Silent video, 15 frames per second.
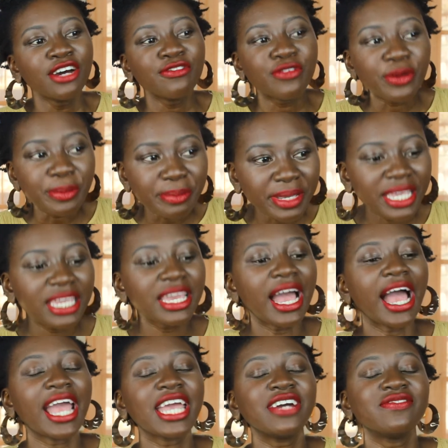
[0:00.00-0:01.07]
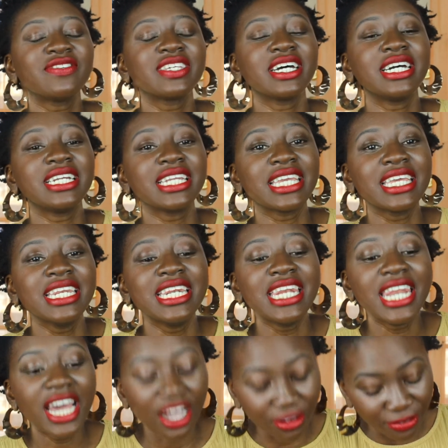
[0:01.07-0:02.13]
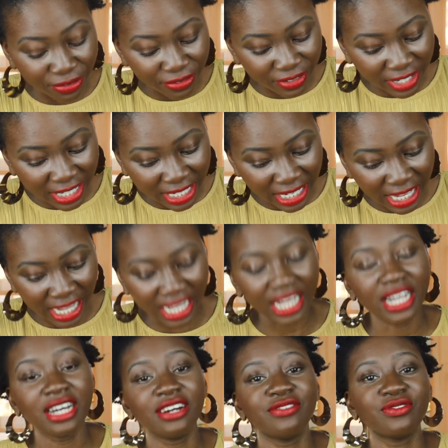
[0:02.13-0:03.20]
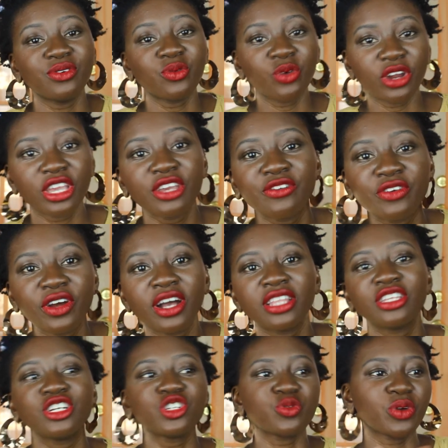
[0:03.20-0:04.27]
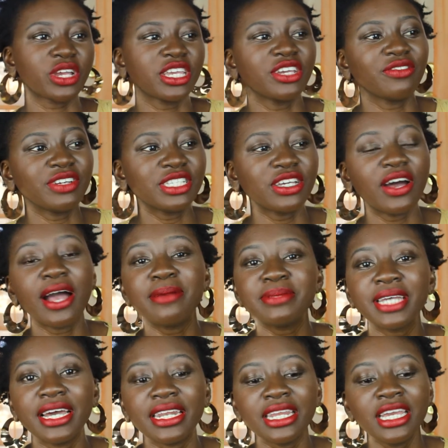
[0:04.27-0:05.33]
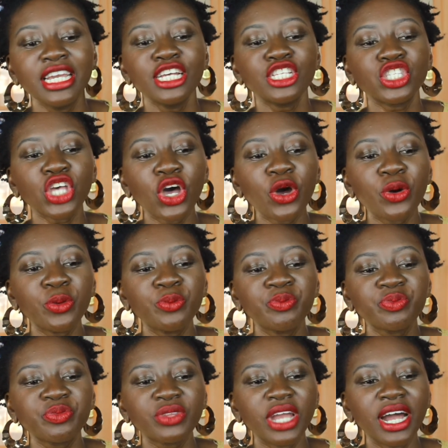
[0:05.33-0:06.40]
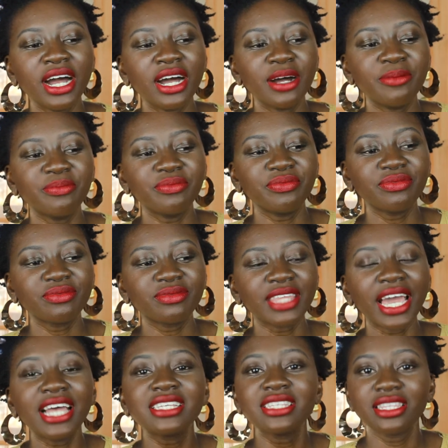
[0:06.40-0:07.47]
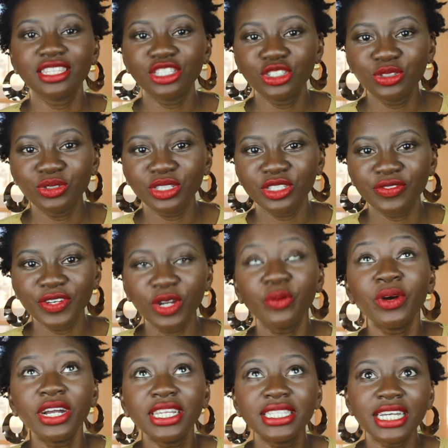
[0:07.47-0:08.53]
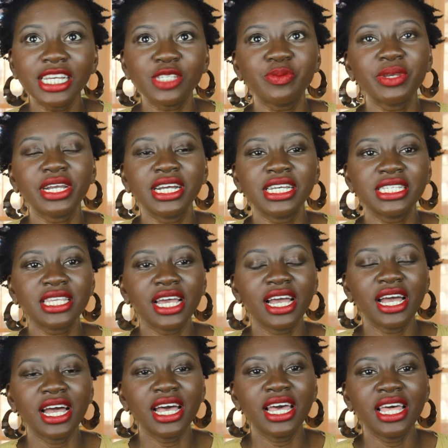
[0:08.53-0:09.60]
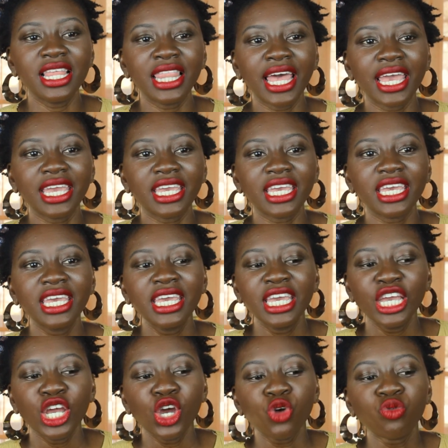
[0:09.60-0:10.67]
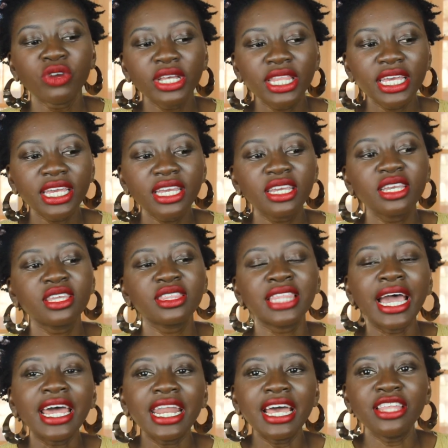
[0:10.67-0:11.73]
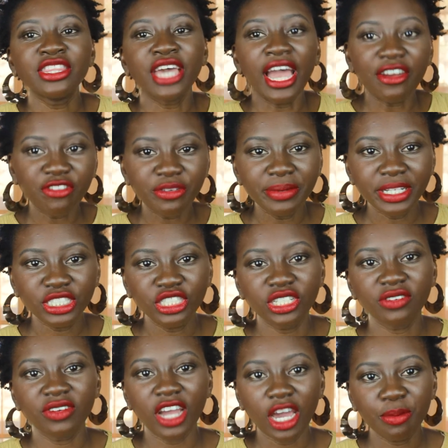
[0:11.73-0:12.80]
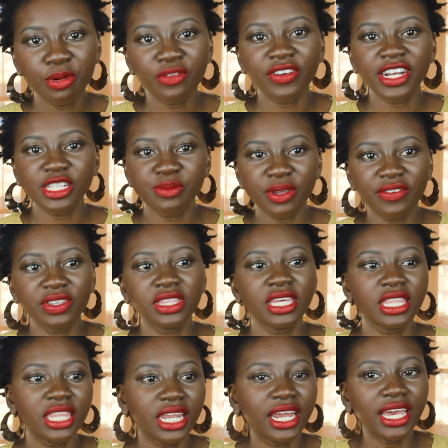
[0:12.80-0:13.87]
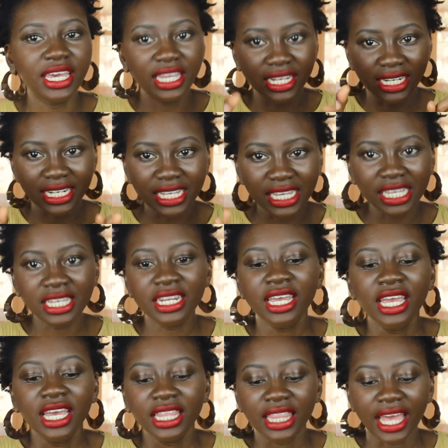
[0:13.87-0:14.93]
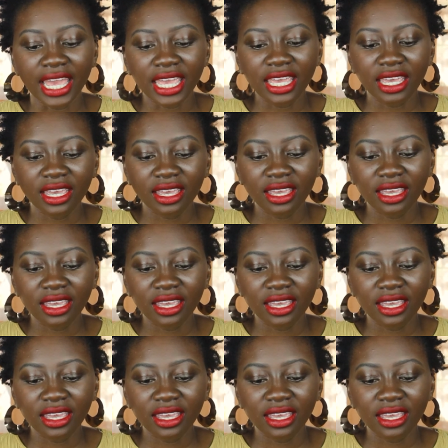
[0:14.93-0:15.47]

for me, I have done enough of working for others, working in retail. I'm done. So that has nothing to do with this video. Well, it does, because like really that the affirmation of God provides me everything that I need. Like